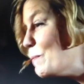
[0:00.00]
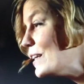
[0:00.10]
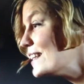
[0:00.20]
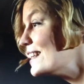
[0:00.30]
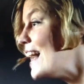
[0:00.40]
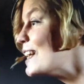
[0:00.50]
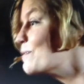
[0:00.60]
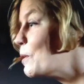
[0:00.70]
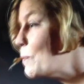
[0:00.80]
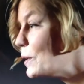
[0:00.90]
But at the
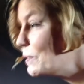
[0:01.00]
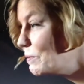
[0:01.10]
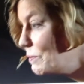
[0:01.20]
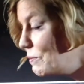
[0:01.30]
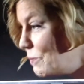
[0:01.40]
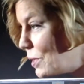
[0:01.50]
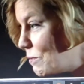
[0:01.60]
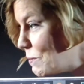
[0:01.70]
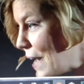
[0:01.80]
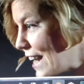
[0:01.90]
last moment, one
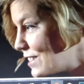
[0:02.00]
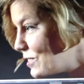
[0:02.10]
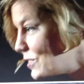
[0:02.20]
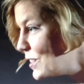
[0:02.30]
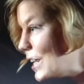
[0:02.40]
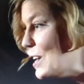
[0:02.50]
of them canceled.